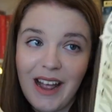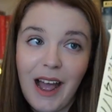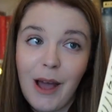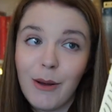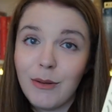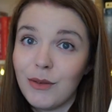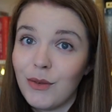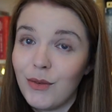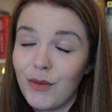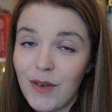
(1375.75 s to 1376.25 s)

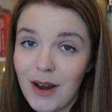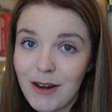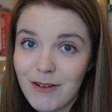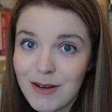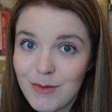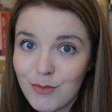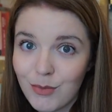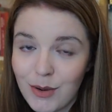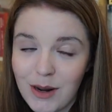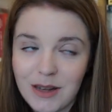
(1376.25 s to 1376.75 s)
I was
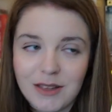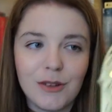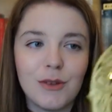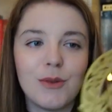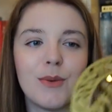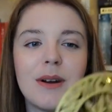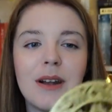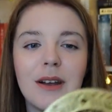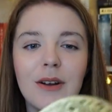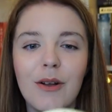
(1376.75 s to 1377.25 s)
very
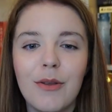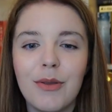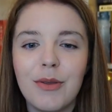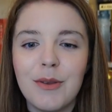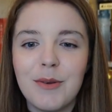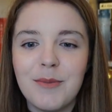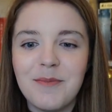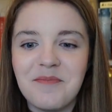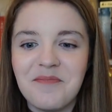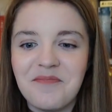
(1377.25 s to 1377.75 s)
impressed when I got
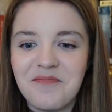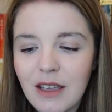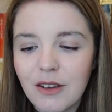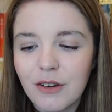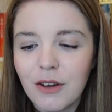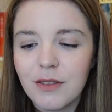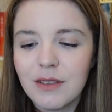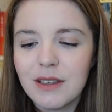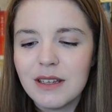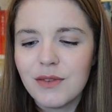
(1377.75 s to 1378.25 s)
them. I
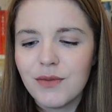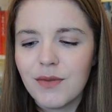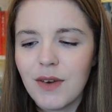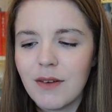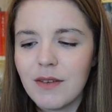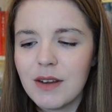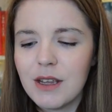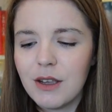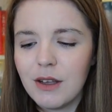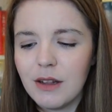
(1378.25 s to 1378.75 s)
got these
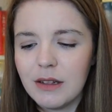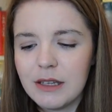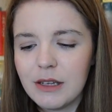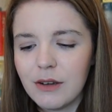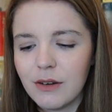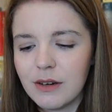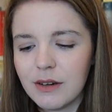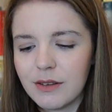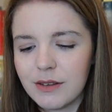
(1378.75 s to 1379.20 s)
very early on.